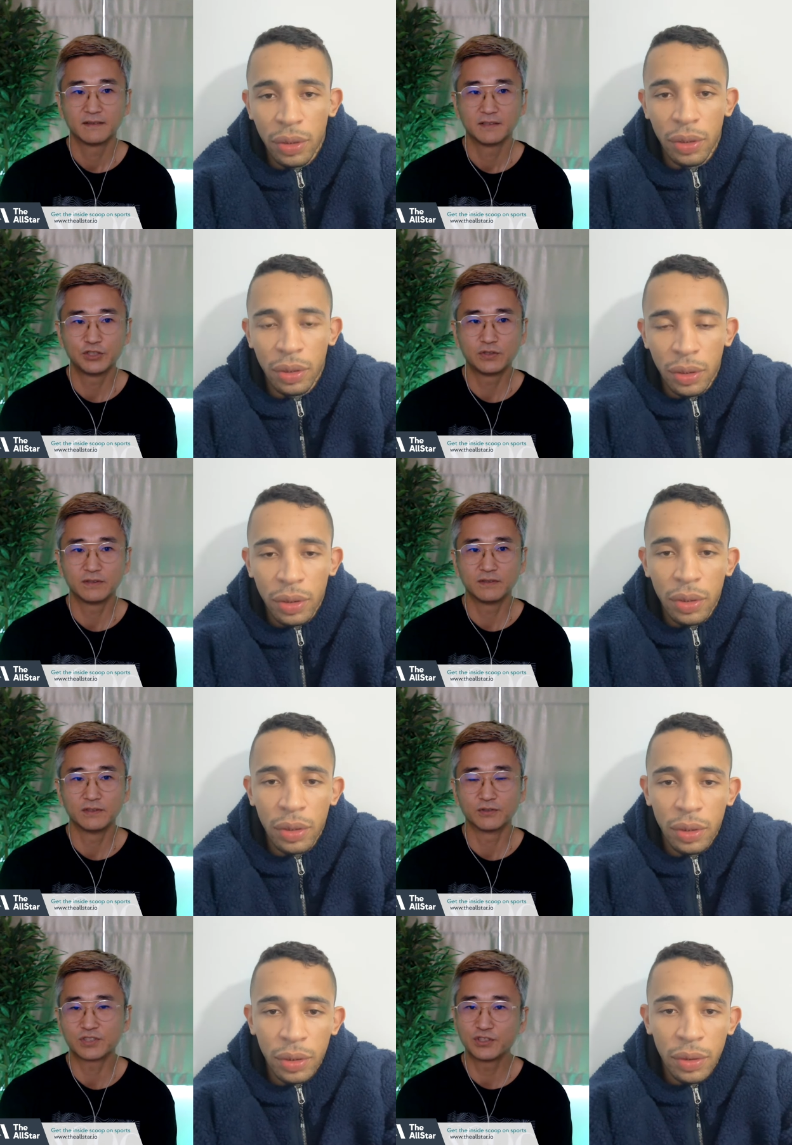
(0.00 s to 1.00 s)
Speaker 1: Did you
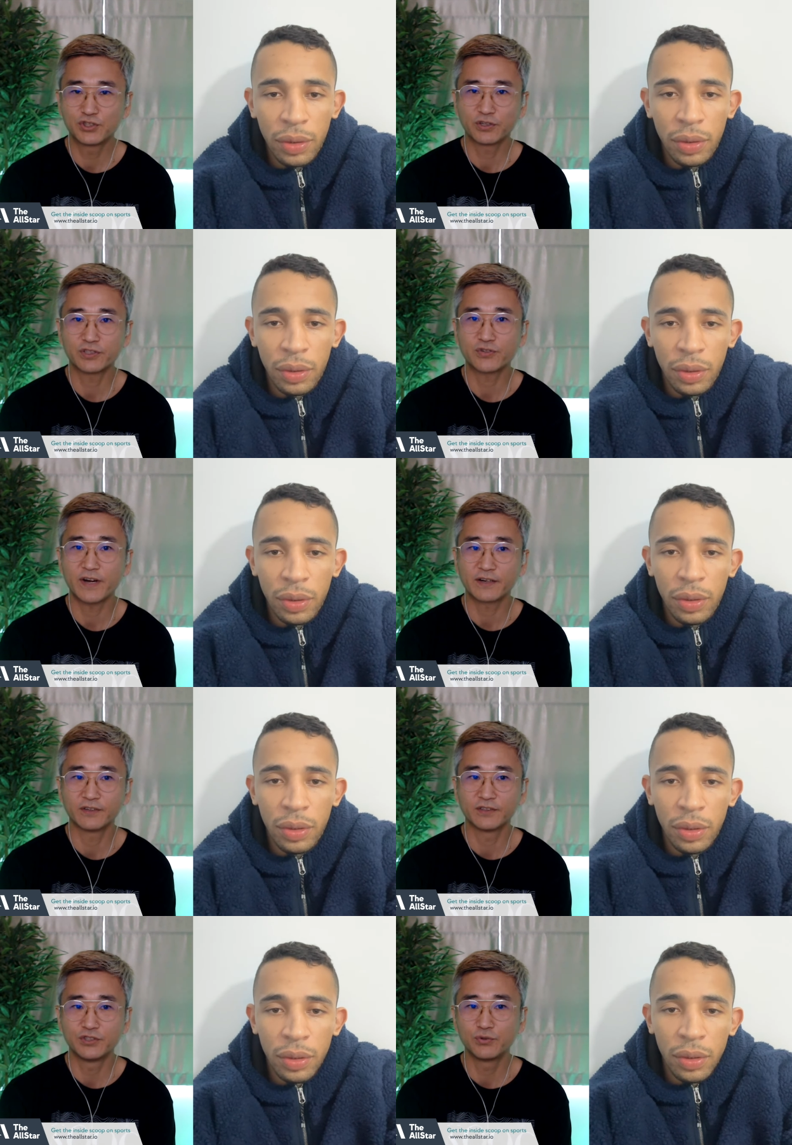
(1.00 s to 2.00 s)
know, since you're a striker,
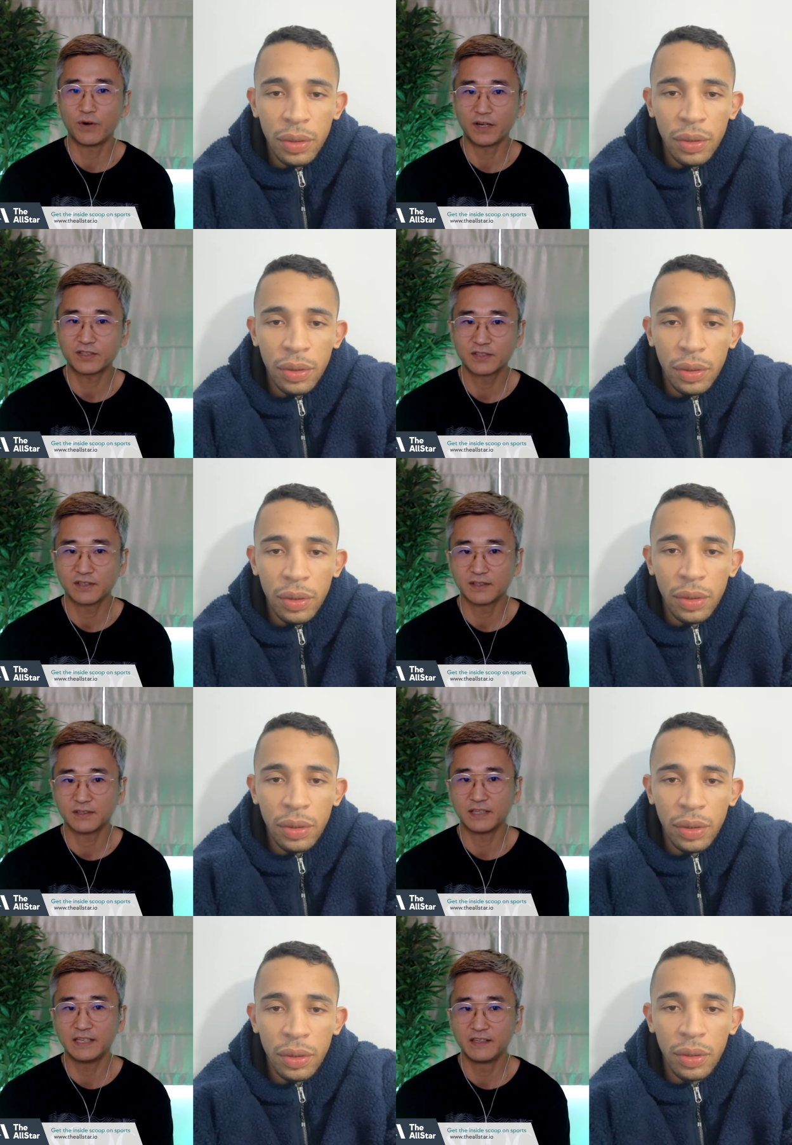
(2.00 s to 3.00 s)
did you watch the
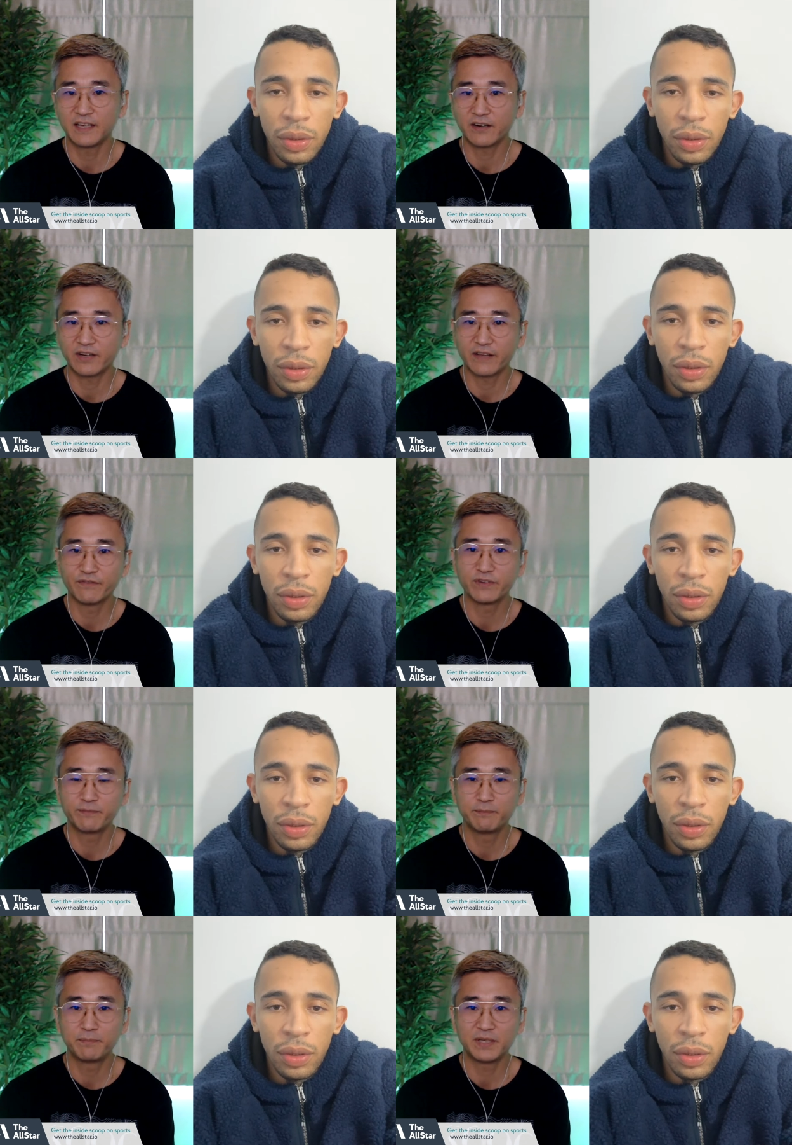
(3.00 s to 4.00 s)
Ian Garry
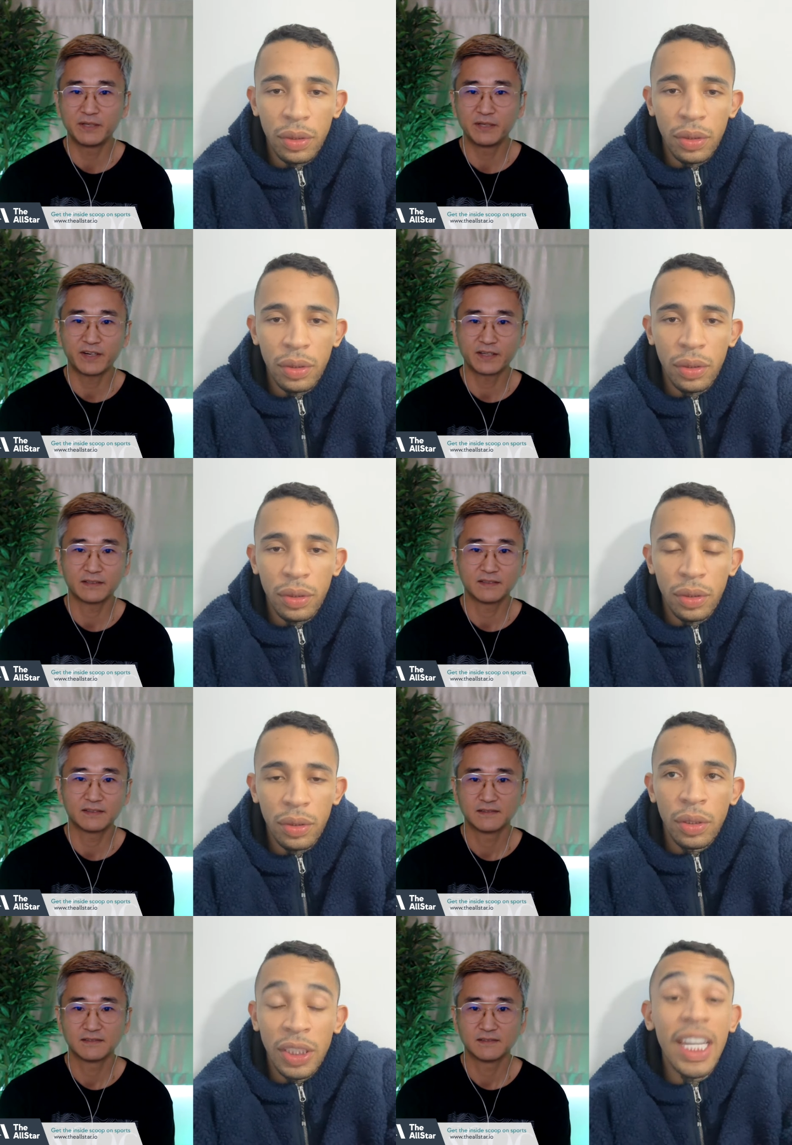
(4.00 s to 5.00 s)
MVP fight?
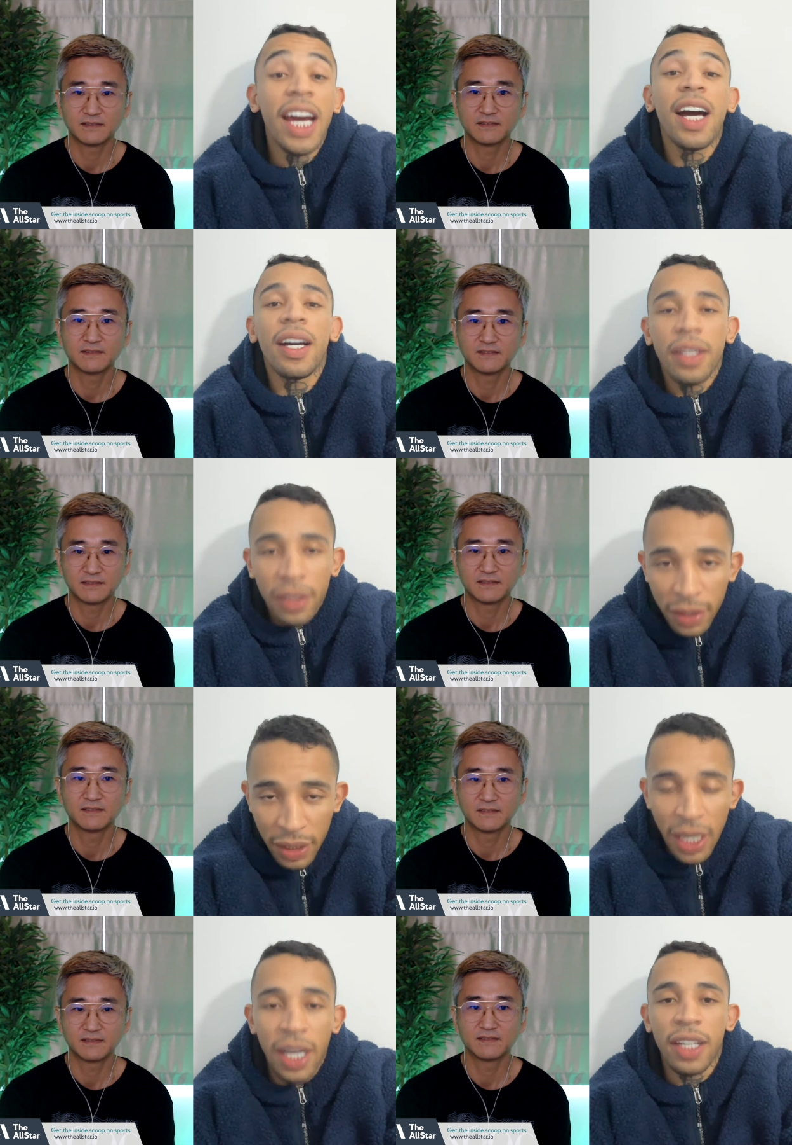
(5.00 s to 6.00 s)
Speaker 2: Yeah.
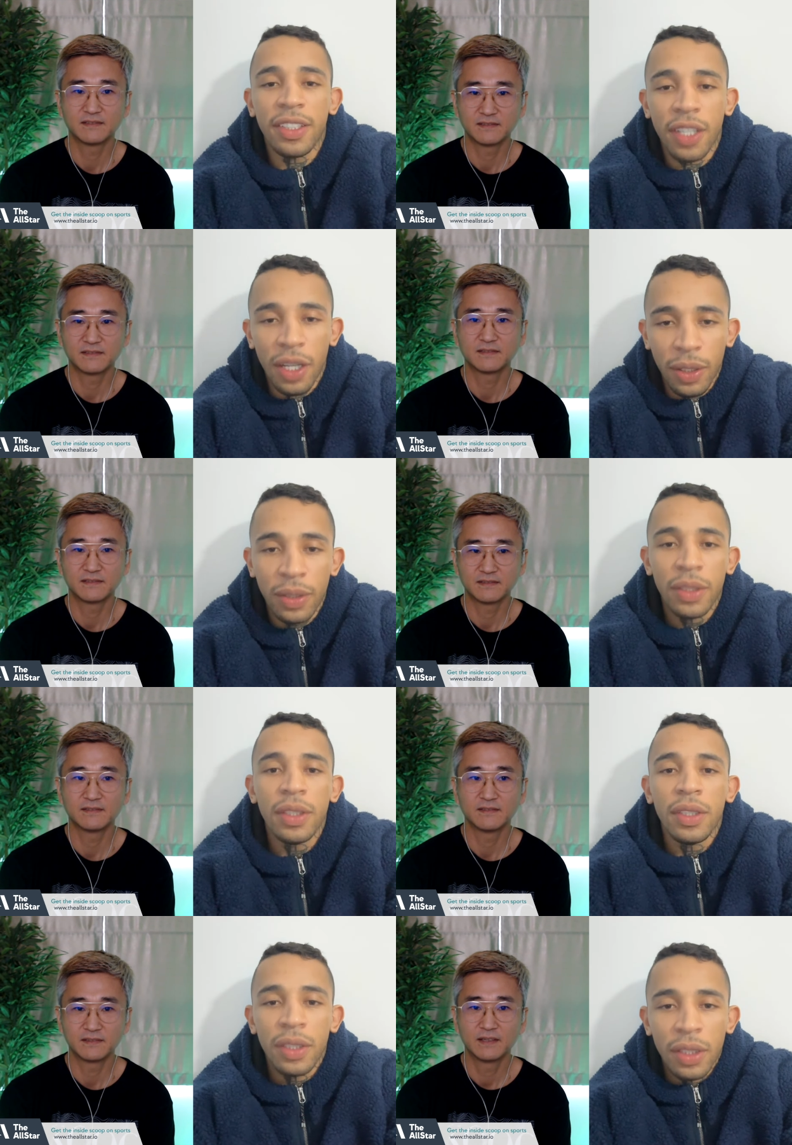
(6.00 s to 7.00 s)
Yeah, I saw.
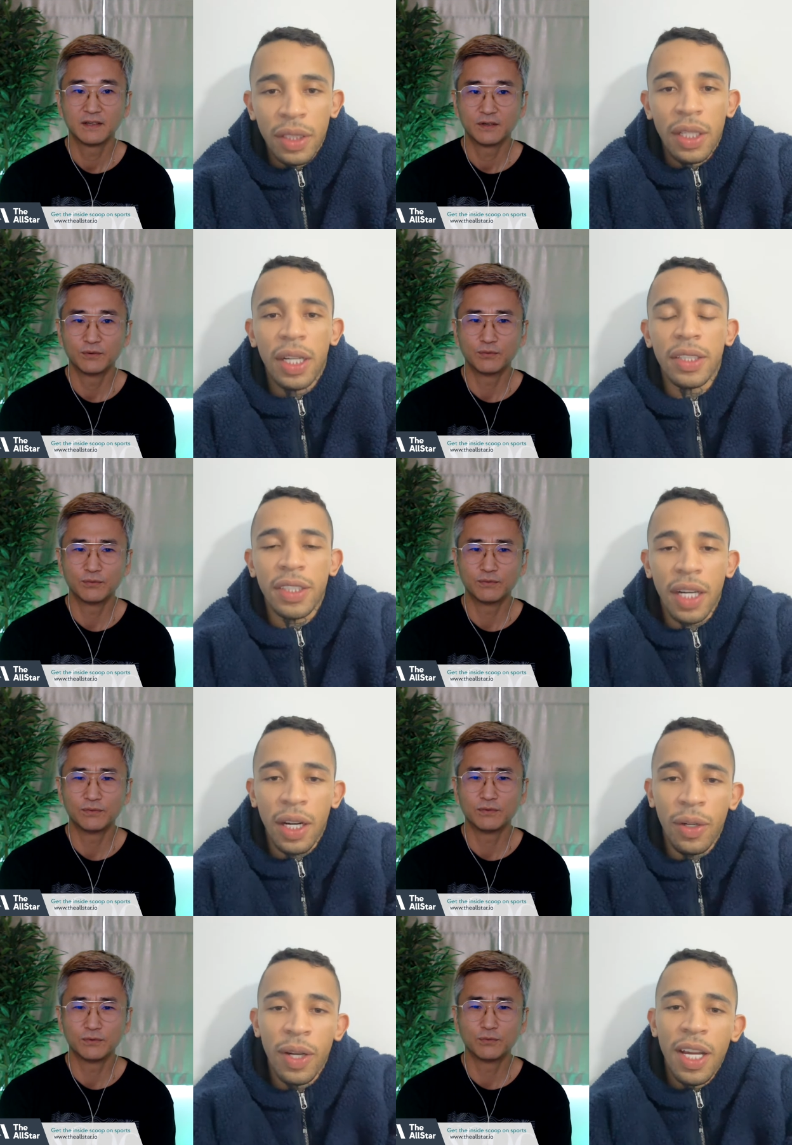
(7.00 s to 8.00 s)
I
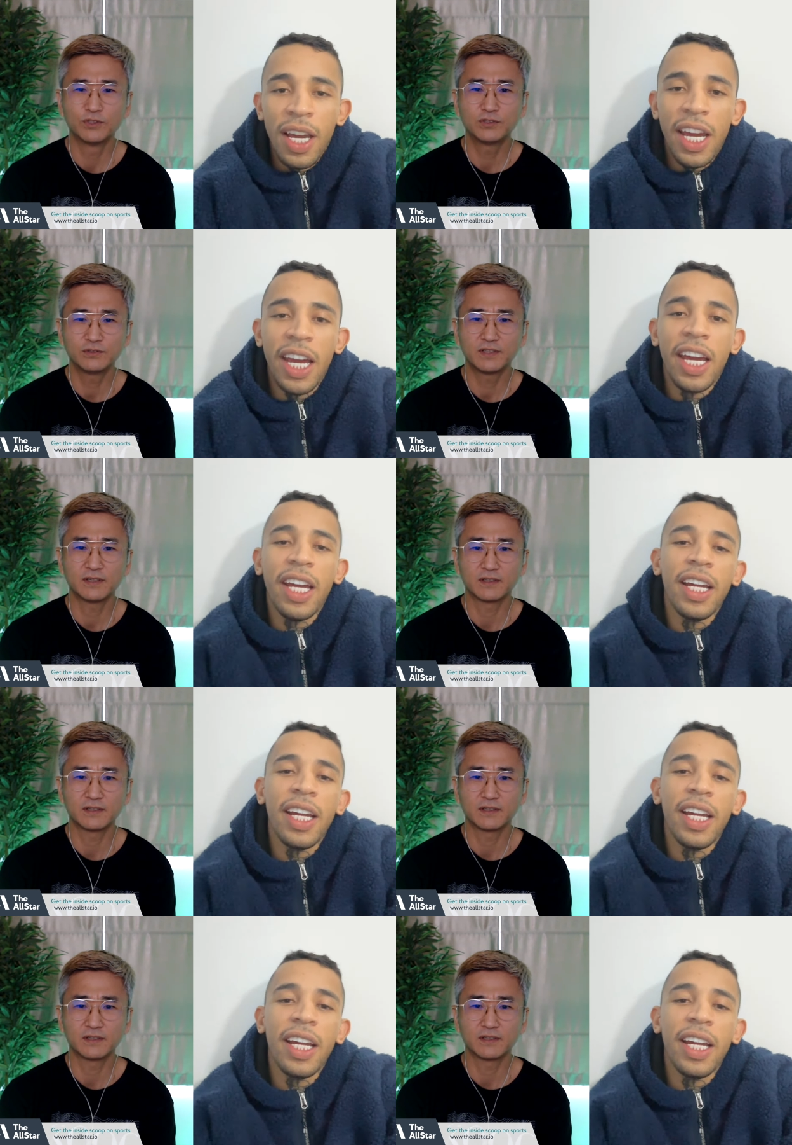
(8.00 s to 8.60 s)
saw. What do you and think?